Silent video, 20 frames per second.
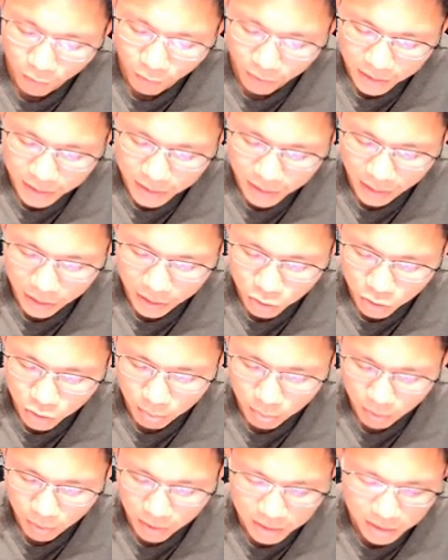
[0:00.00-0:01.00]
His entry
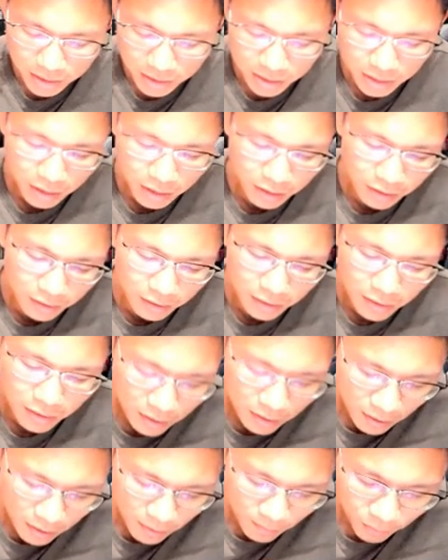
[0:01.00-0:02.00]
price is here.
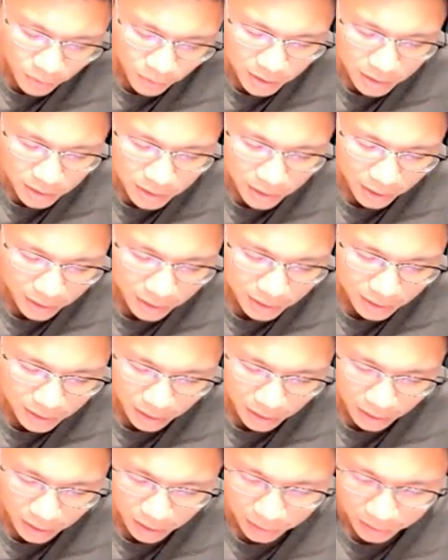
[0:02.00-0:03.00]
These guys
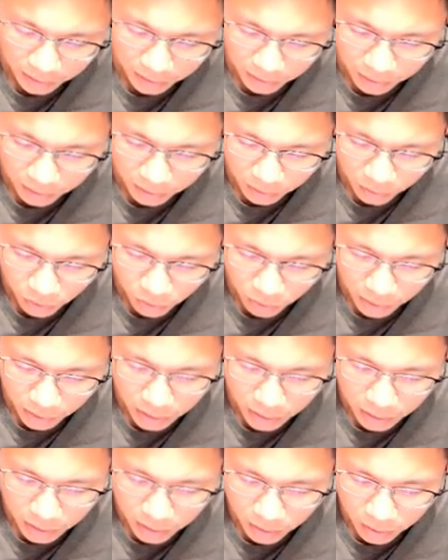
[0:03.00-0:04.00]
got
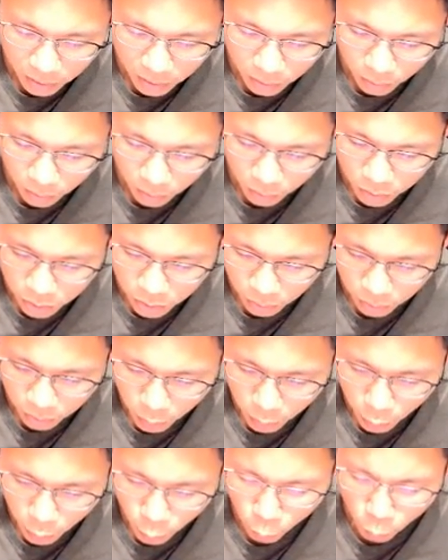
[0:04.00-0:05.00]
in also
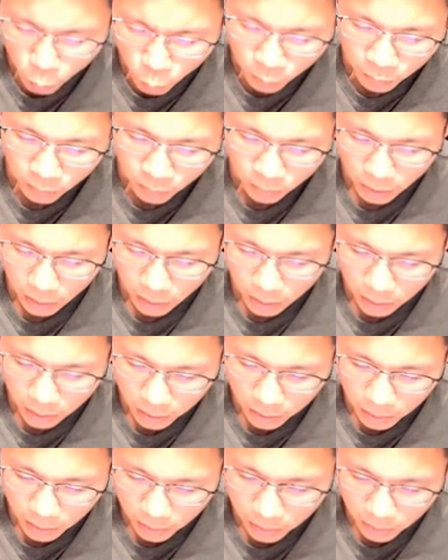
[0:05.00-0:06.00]

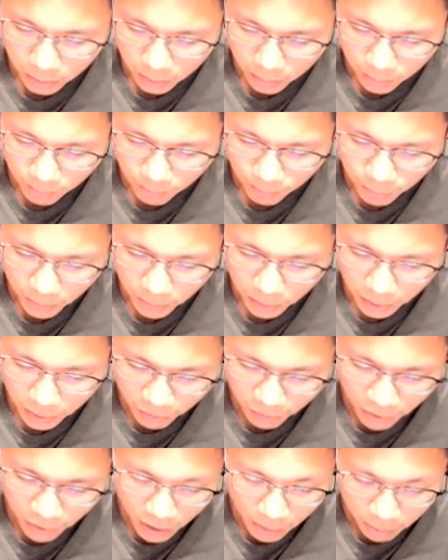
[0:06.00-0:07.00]
at a very
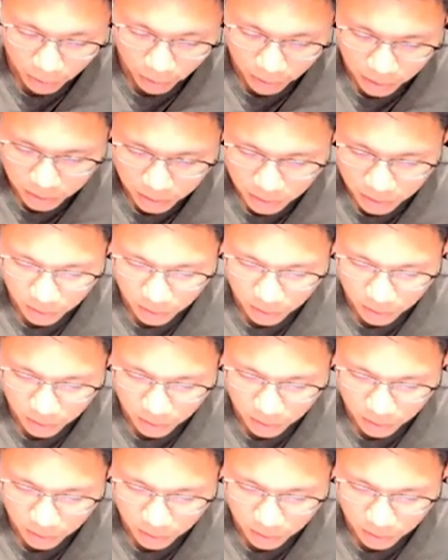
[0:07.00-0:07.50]
high price.